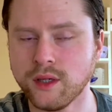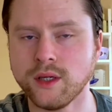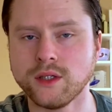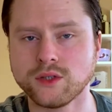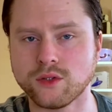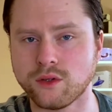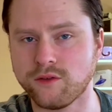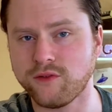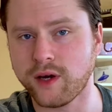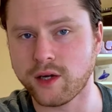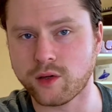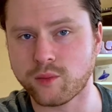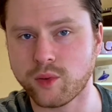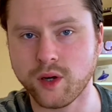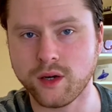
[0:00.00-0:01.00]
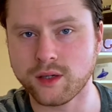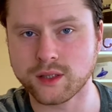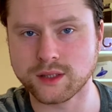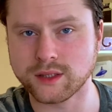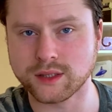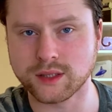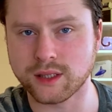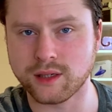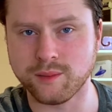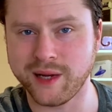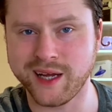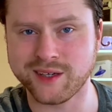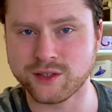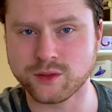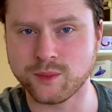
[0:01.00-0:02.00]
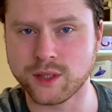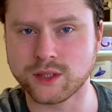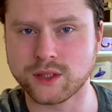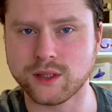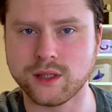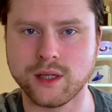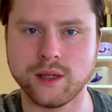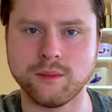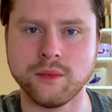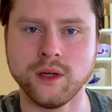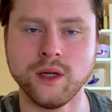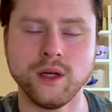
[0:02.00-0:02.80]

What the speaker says: So the final product isn't going to matter as much to them.